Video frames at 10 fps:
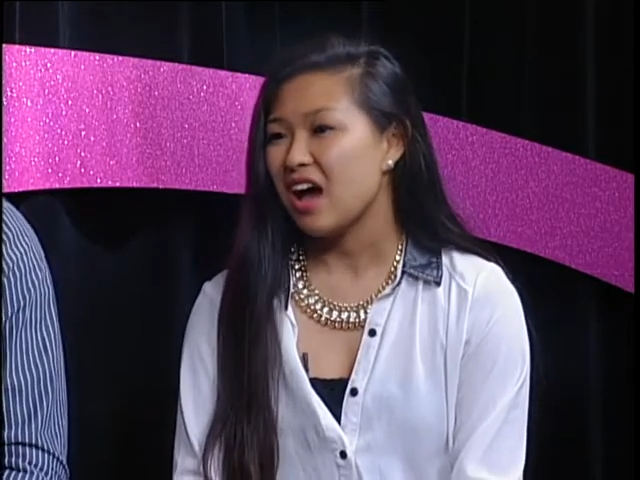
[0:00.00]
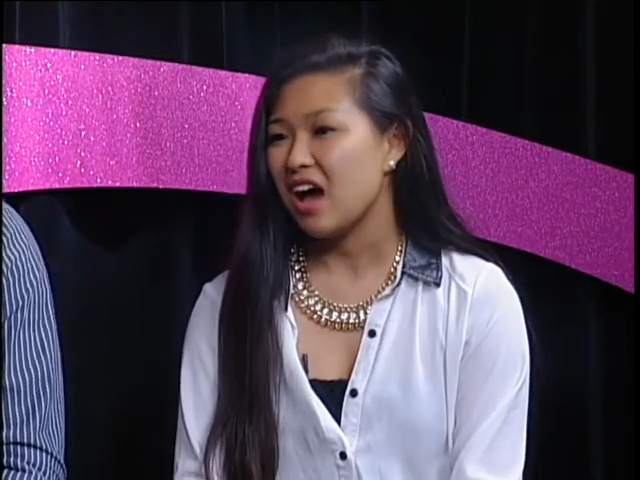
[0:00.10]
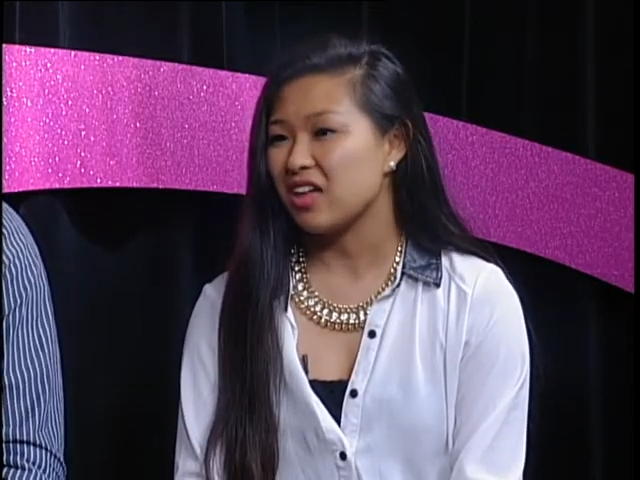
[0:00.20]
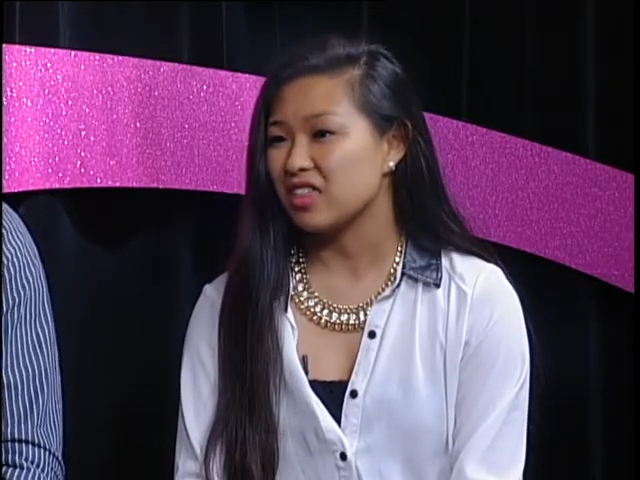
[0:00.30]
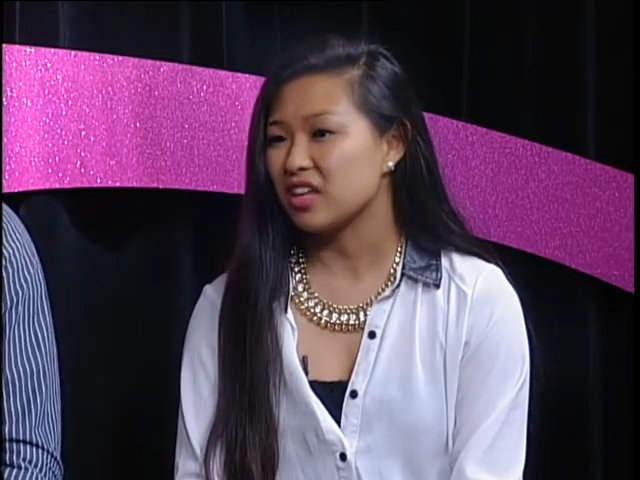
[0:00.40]

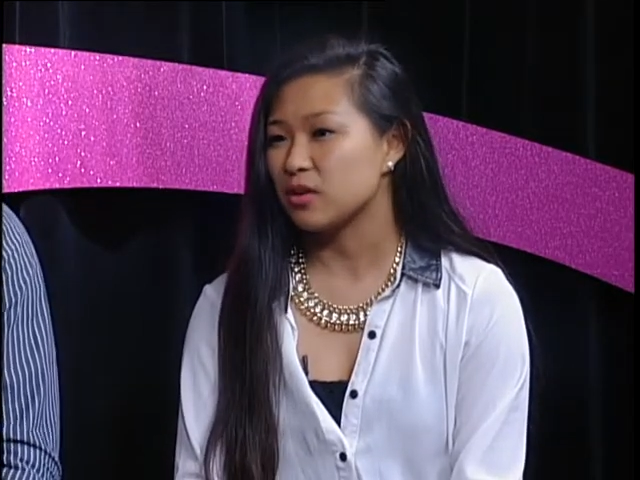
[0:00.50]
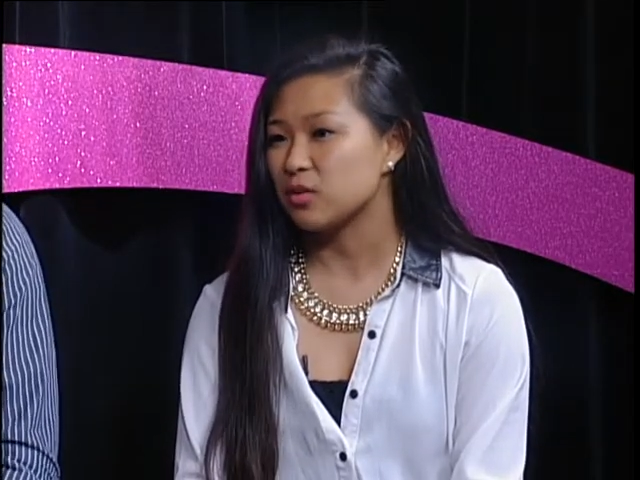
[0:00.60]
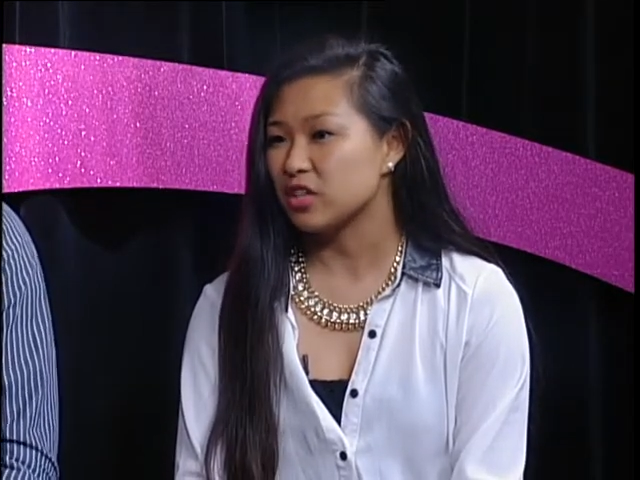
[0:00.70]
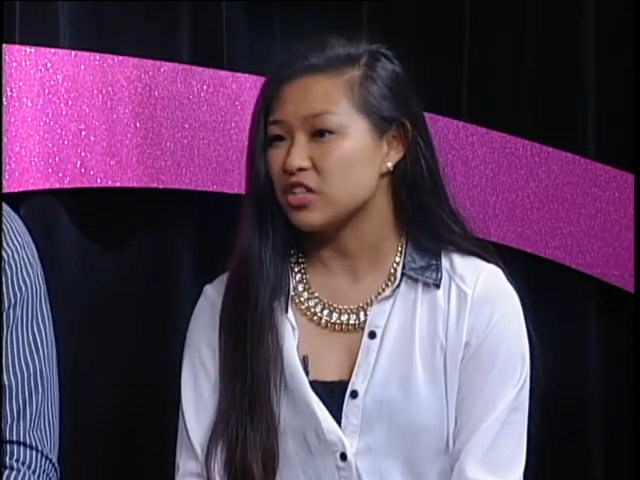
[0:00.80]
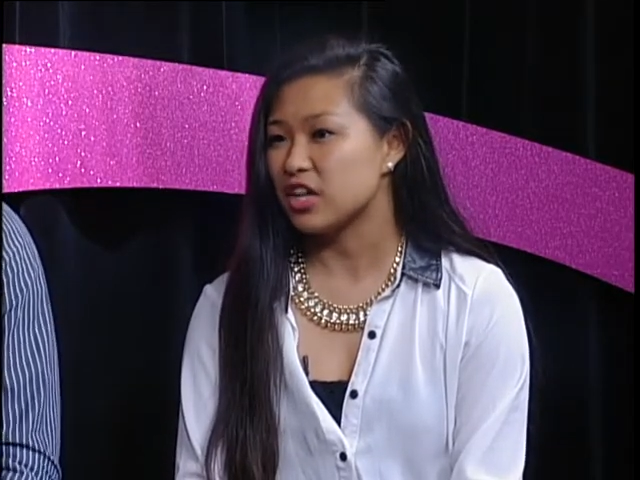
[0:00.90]
I think it
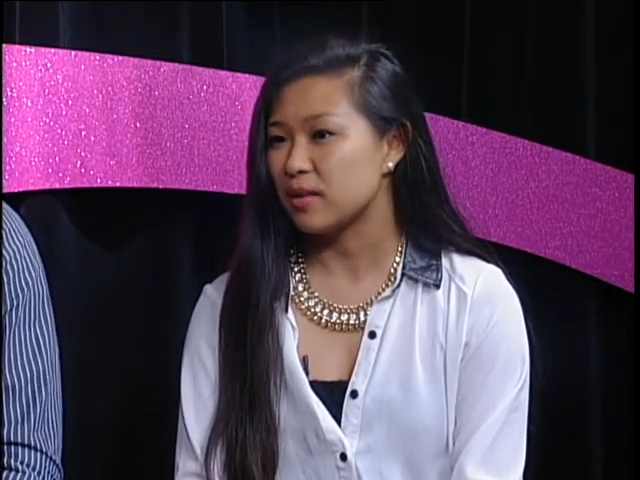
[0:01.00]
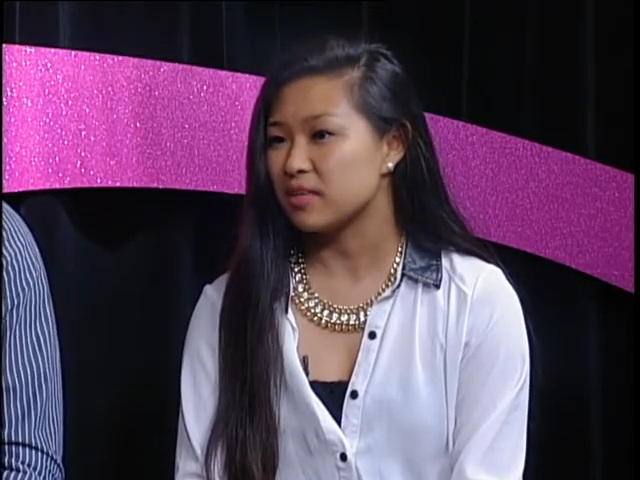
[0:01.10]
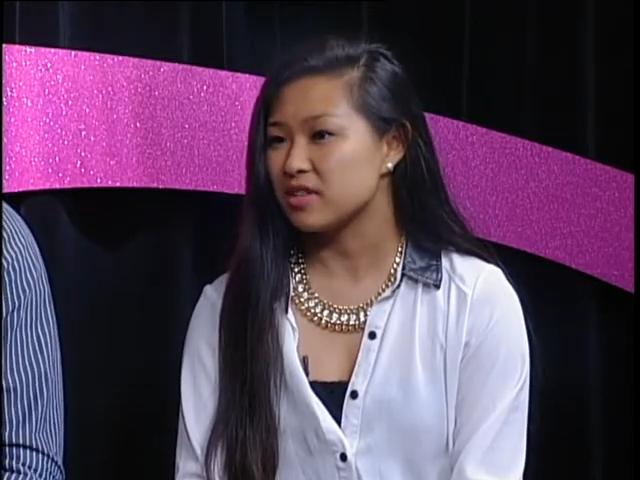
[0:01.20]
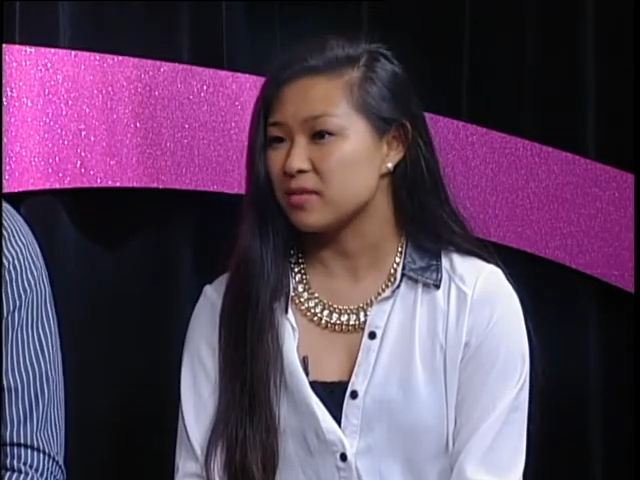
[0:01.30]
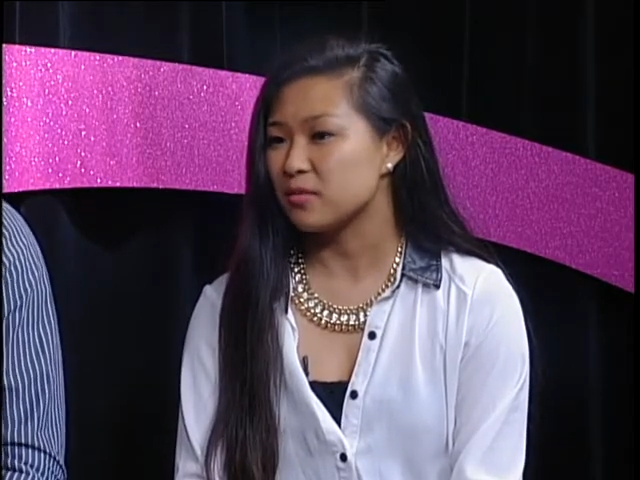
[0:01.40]
really
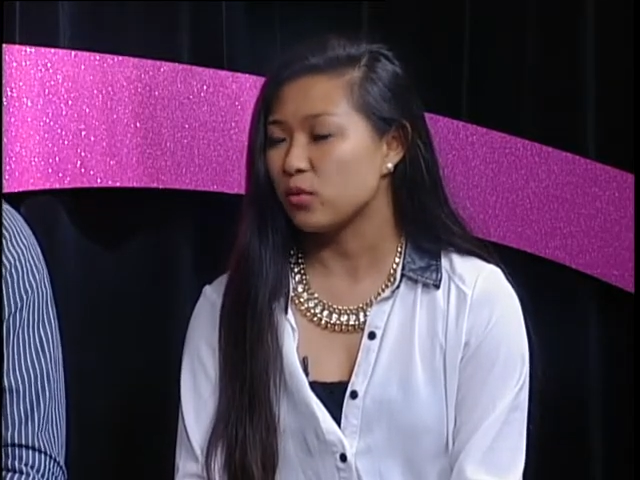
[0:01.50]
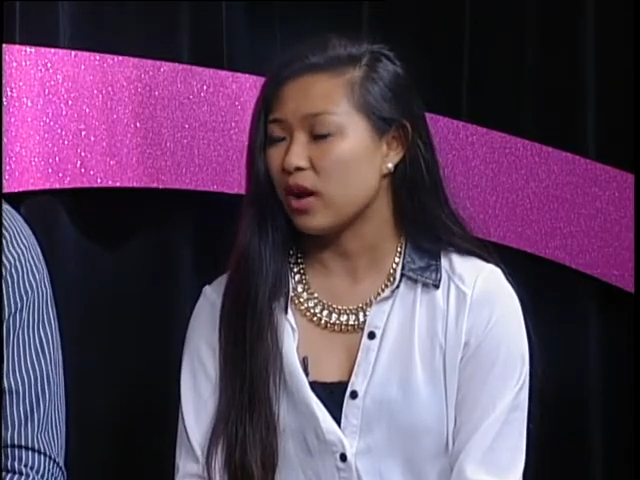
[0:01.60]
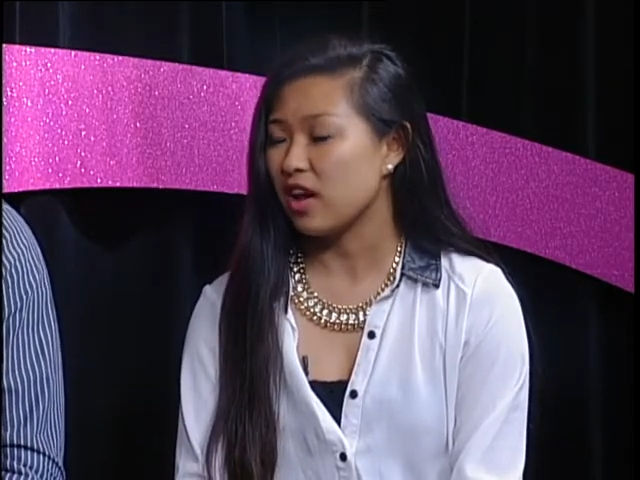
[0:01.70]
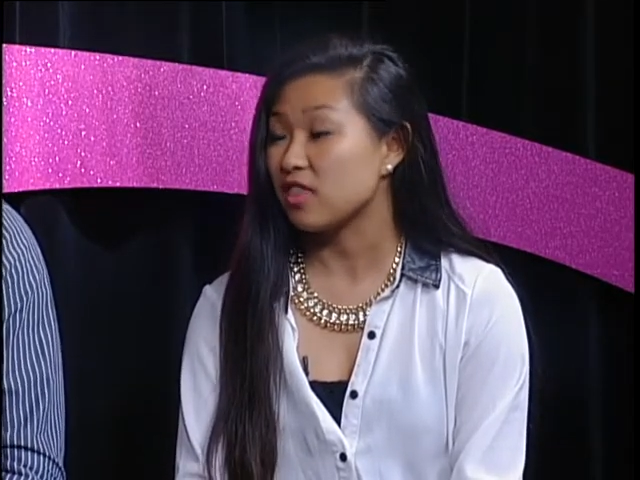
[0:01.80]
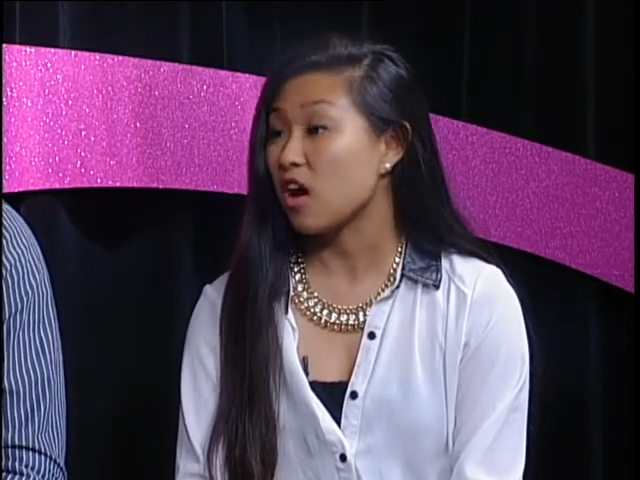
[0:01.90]
shaped what
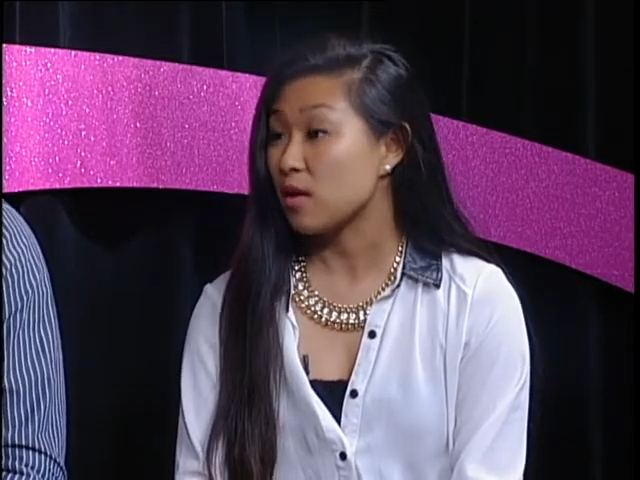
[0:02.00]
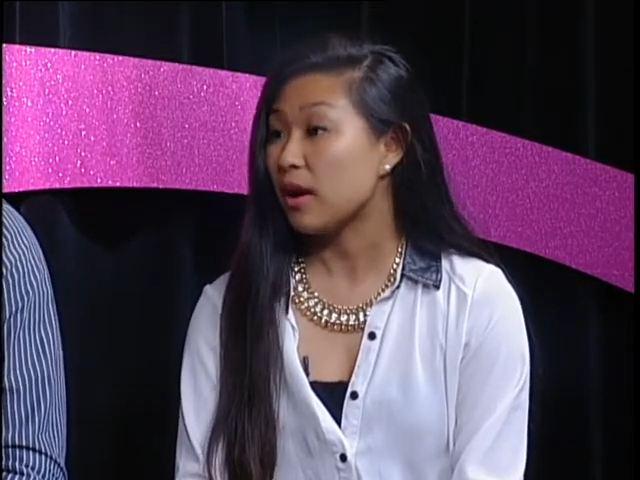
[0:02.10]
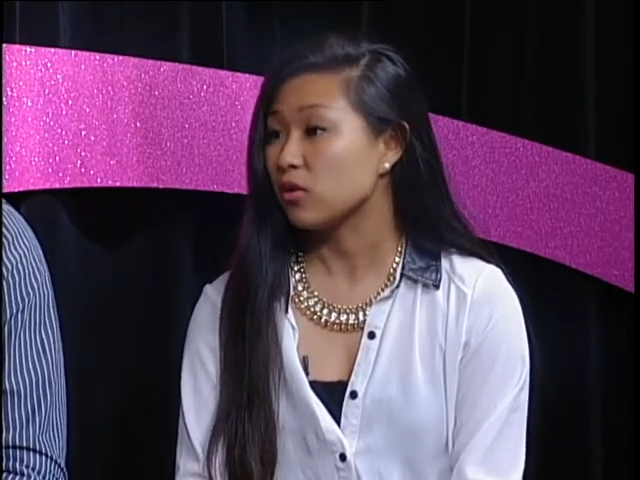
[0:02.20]
I thought about